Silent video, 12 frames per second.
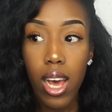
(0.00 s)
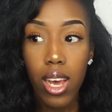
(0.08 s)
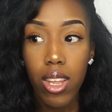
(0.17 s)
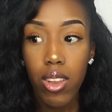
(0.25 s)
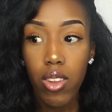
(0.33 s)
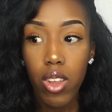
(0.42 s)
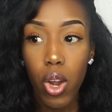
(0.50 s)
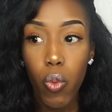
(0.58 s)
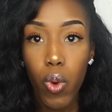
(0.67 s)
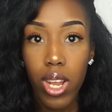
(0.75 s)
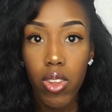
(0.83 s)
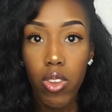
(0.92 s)
and I
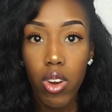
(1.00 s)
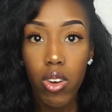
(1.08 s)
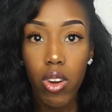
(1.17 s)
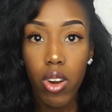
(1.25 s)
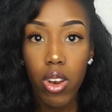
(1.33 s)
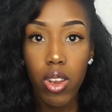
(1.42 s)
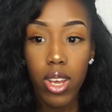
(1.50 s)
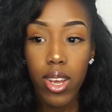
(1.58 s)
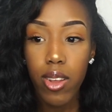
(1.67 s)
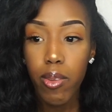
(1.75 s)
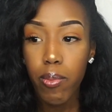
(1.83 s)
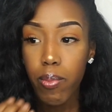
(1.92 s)
went on
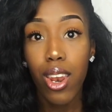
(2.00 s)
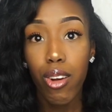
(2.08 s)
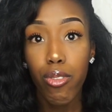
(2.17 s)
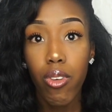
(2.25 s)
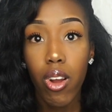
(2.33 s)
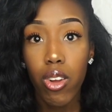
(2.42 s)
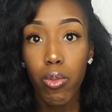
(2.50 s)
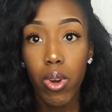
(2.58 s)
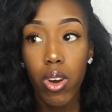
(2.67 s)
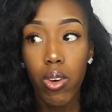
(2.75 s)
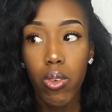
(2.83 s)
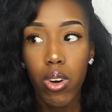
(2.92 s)
holiday and I vlogged
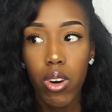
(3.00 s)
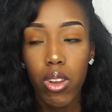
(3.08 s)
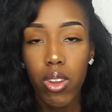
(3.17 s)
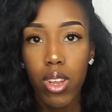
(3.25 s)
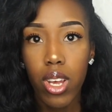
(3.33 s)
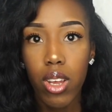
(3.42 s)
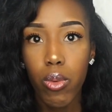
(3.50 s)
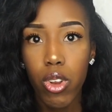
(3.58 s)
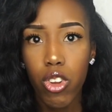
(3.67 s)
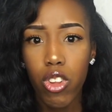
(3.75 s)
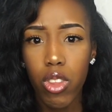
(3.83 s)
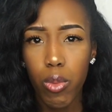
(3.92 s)
my whole holiday,
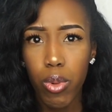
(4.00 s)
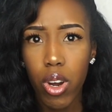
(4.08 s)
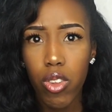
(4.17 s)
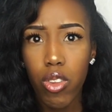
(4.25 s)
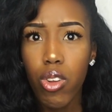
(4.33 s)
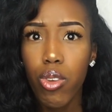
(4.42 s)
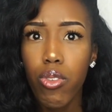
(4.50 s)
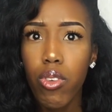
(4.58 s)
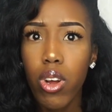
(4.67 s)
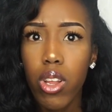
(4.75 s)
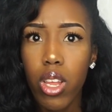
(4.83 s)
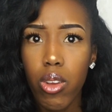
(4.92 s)
which is the Barcelona
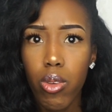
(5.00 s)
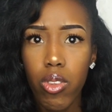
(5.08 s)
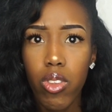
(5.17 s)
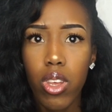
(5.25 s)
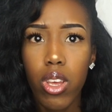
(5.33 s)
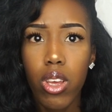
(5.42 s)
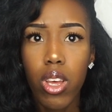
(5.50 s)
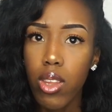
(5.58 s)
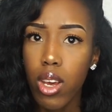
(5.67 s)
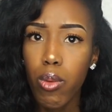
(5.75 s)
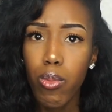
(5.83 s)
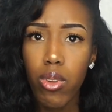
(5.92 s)
vlog that you'll see
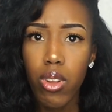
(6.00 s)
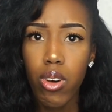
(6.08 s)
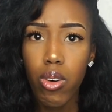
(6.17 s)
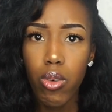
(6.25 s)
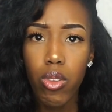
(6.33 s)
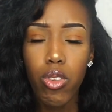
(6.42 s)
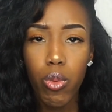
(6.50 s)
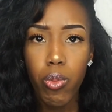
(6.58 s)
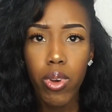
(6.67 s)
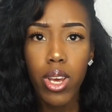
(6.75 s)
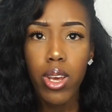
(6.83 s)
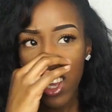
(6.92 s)
down below
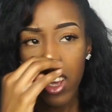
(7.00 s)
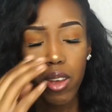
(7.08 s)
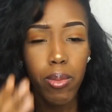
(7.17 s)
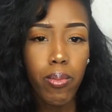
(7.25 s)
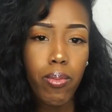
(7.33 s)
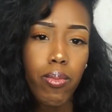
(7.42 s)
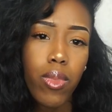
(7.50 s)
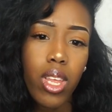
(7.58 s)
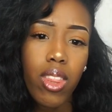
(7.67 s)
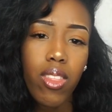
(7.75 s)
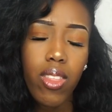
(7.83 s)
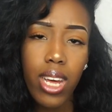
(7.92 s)
somewhere.
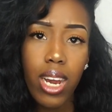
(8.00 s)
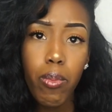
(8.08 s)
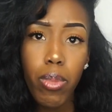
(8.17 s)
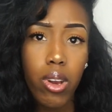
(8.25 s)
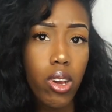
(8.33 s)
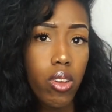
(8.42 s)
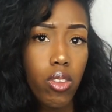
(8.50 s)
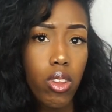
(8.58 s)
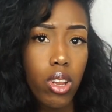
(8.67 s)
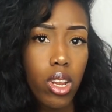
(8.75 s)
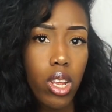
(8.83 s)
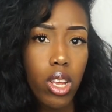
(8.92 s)
That
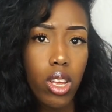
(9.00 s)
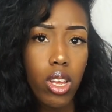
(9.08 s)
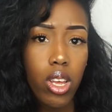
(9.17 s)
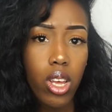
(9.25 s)
personally